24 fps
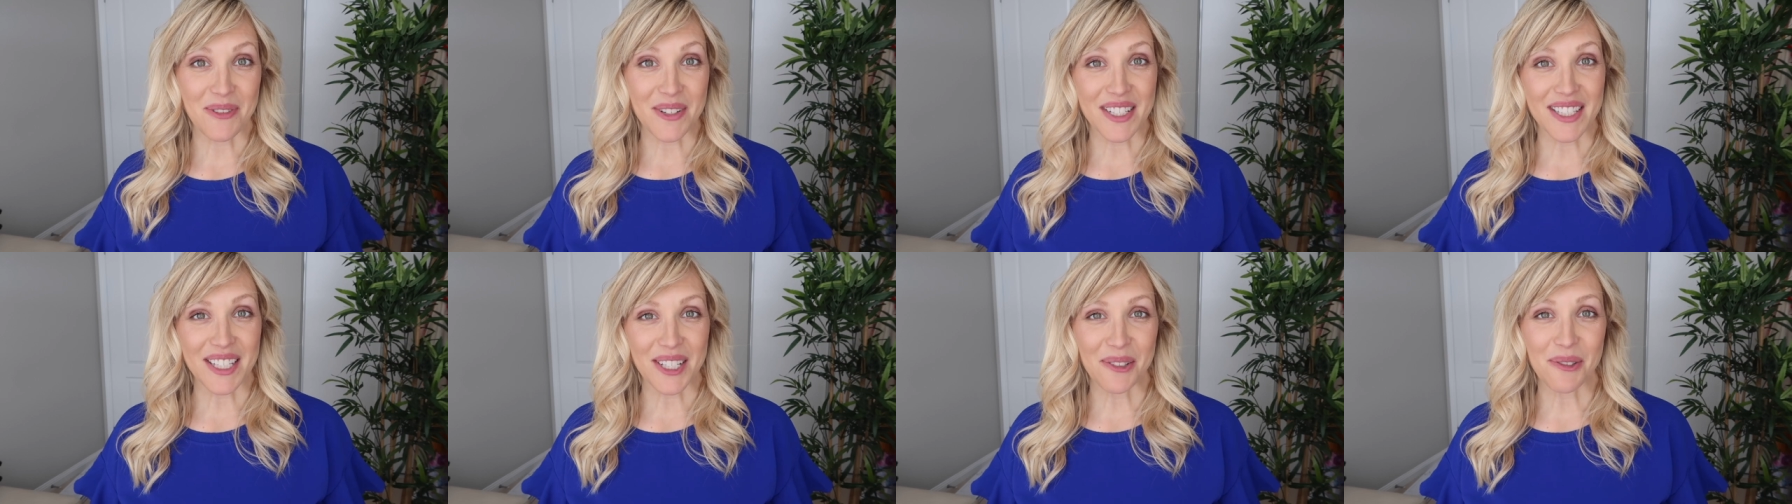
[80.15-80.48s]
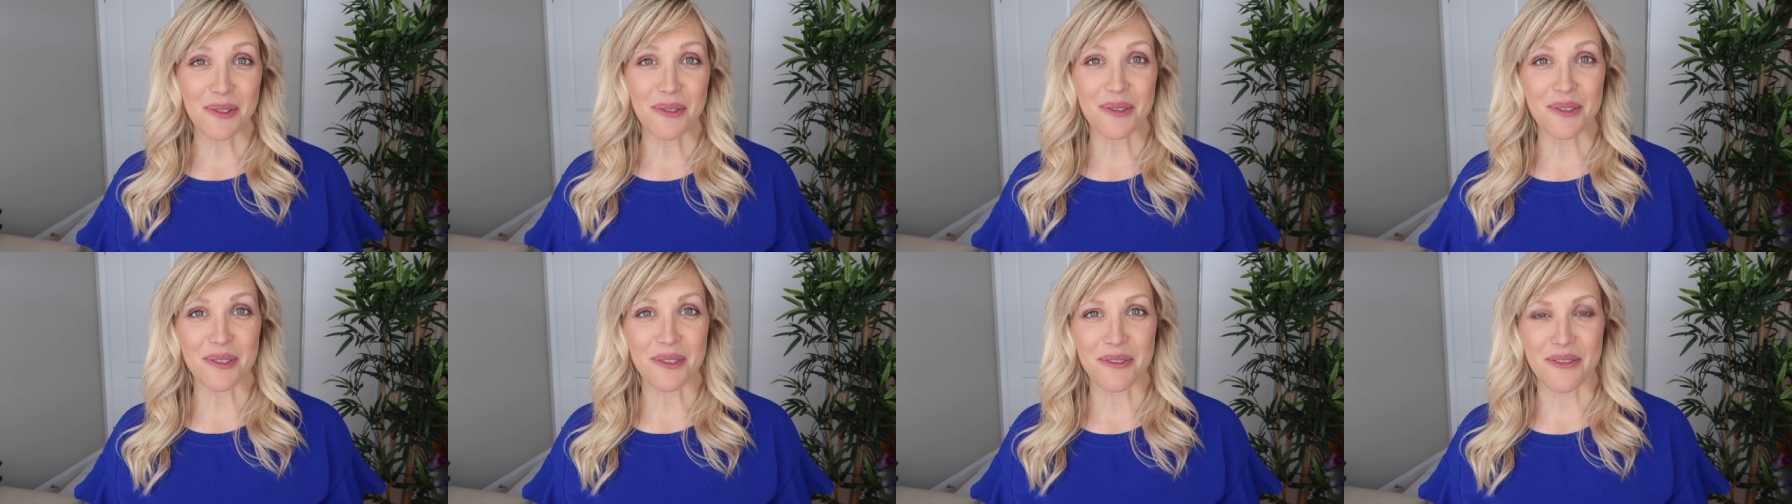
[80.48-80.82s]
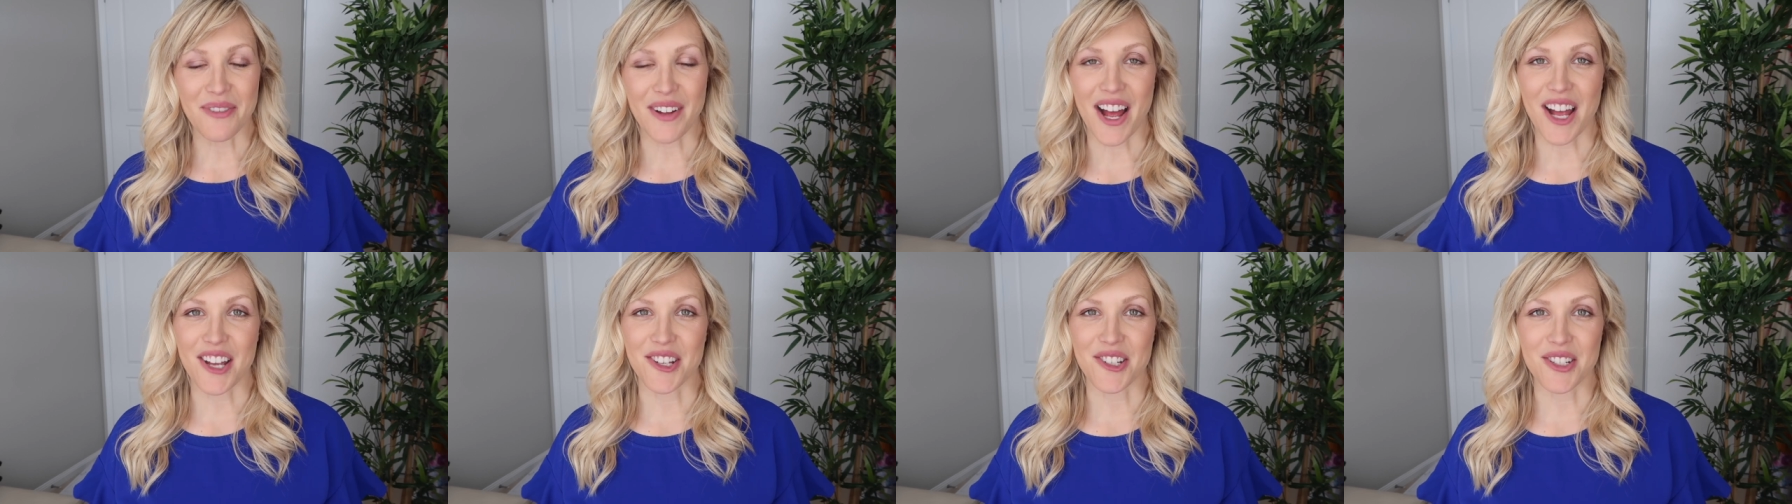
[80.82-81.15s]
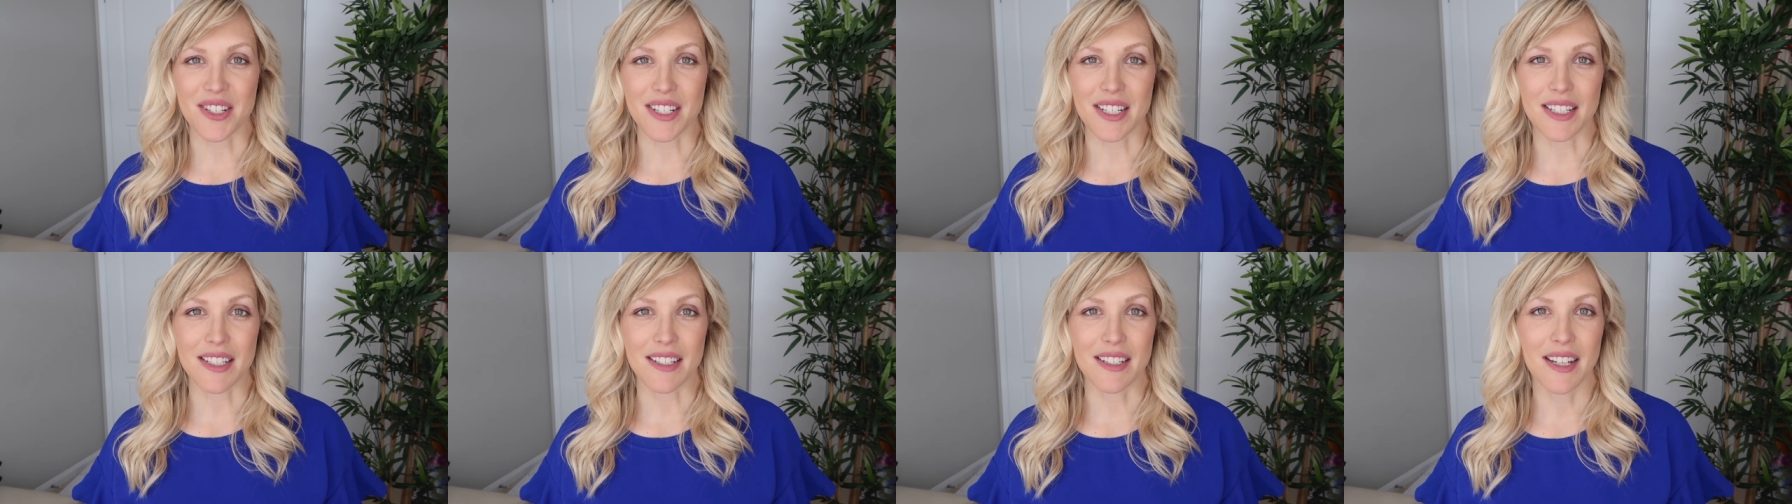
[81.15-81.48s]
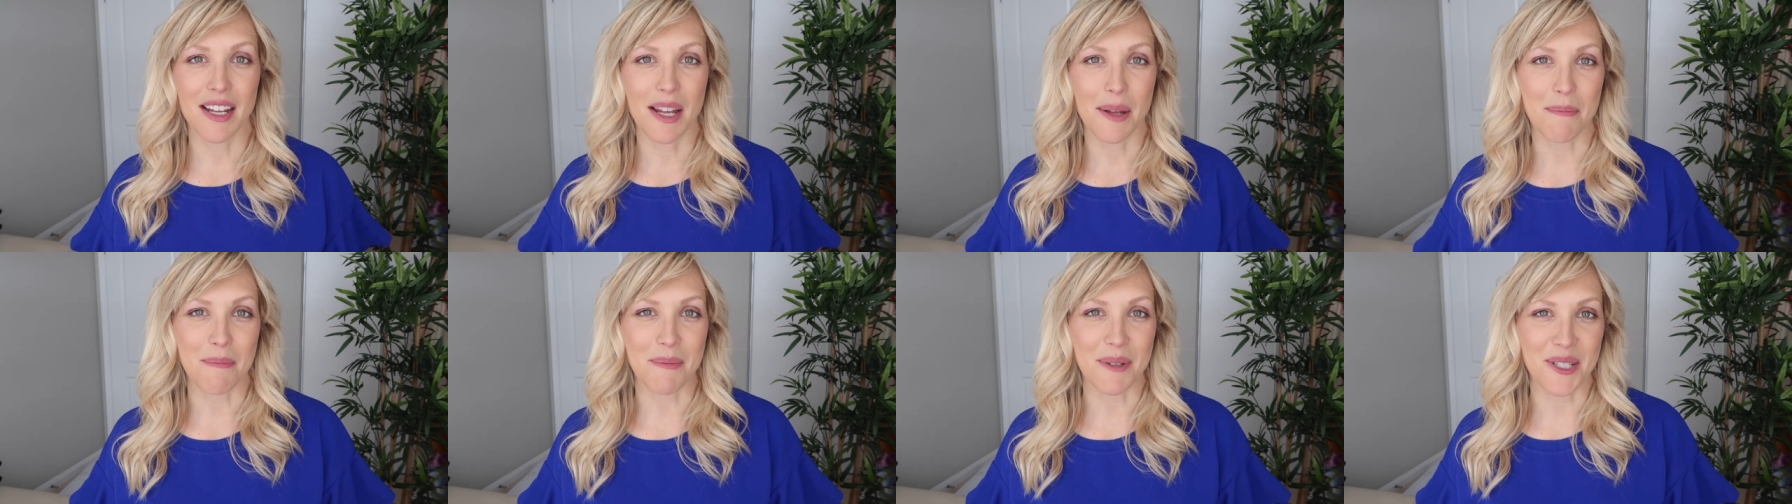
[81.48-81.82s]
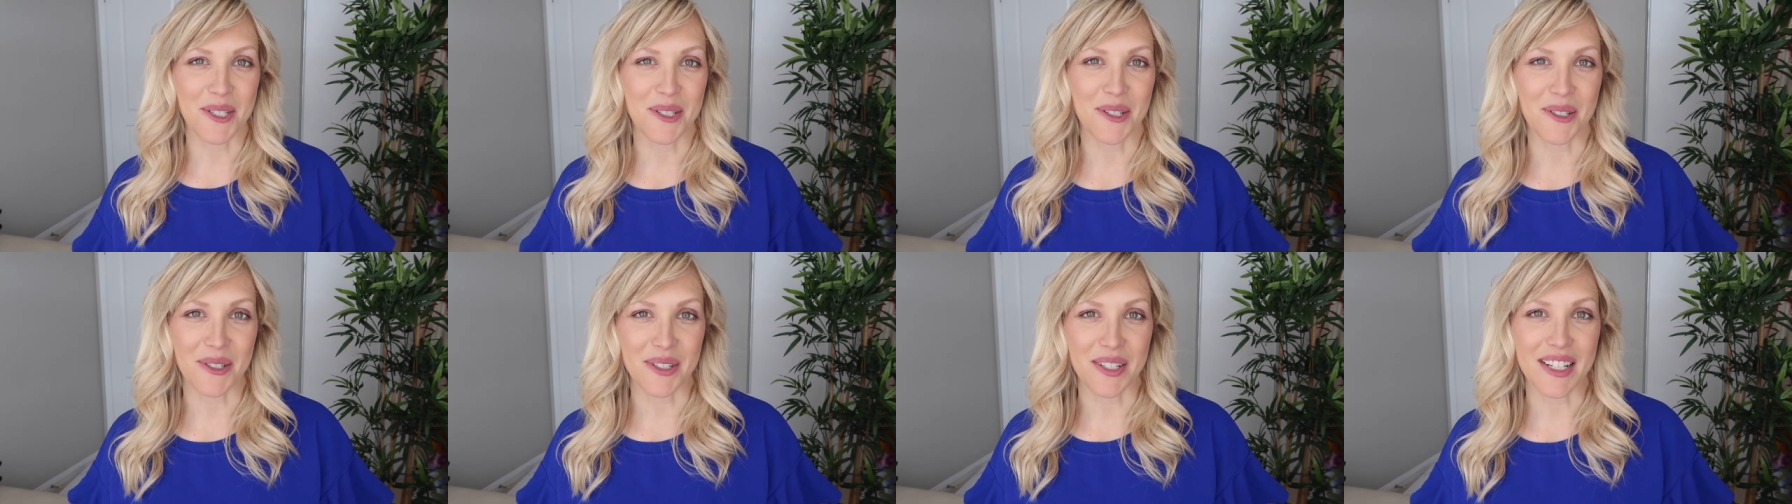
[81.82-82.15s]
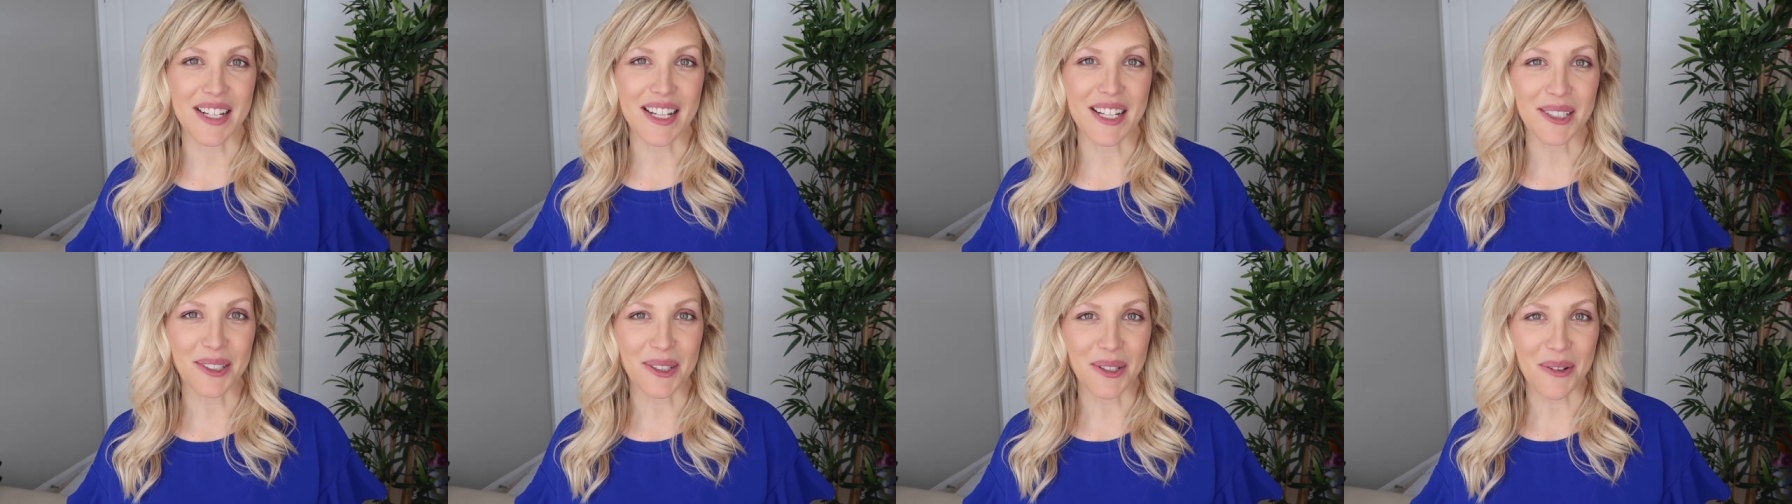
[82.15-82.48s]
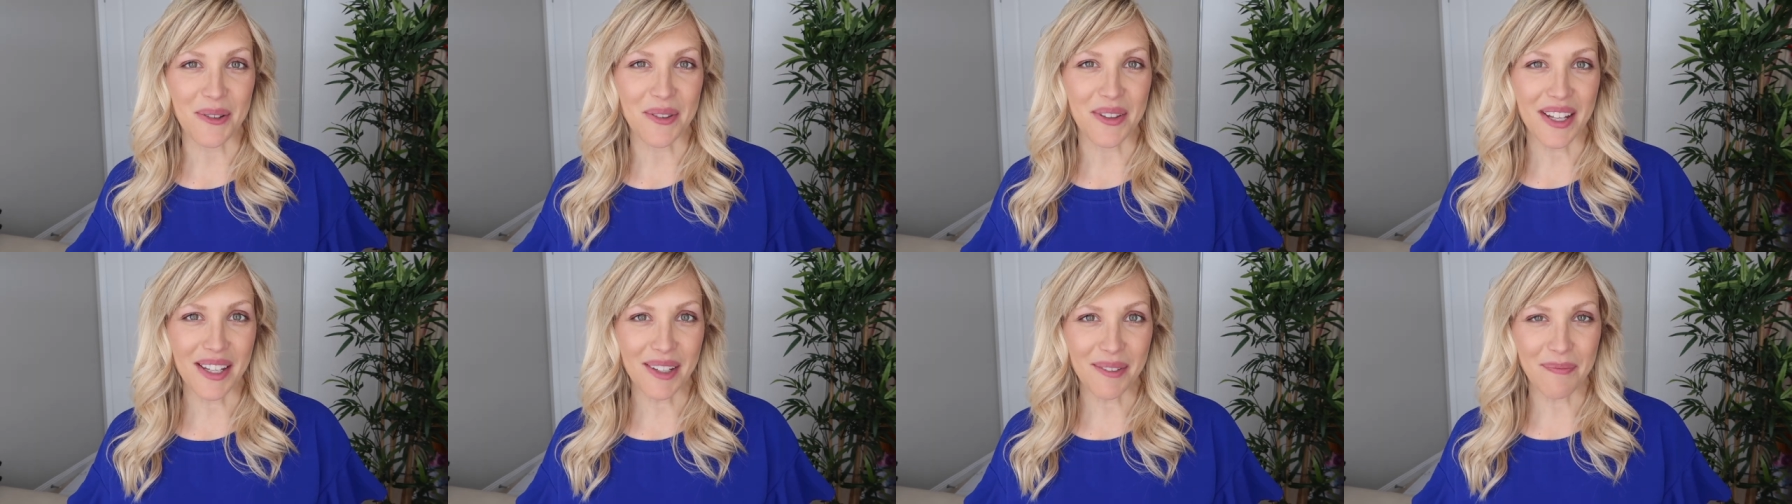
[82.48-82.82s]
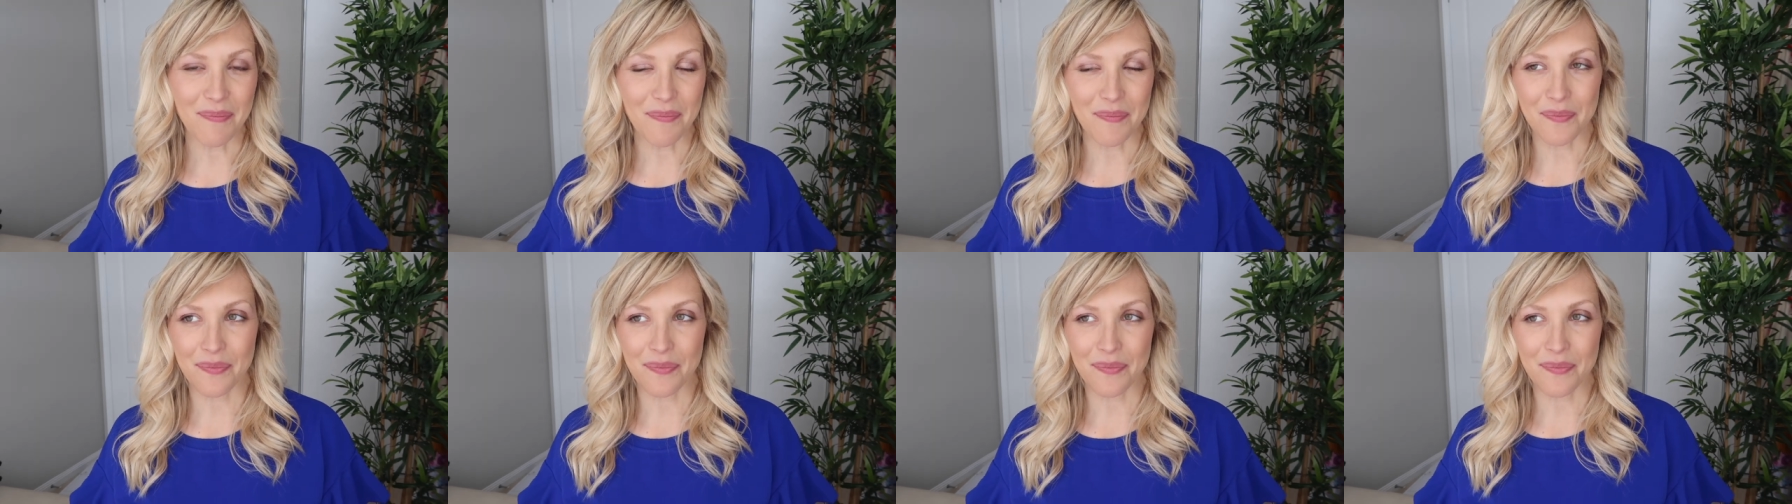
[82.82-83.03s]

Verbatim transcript: really cool fashion maternity clothing.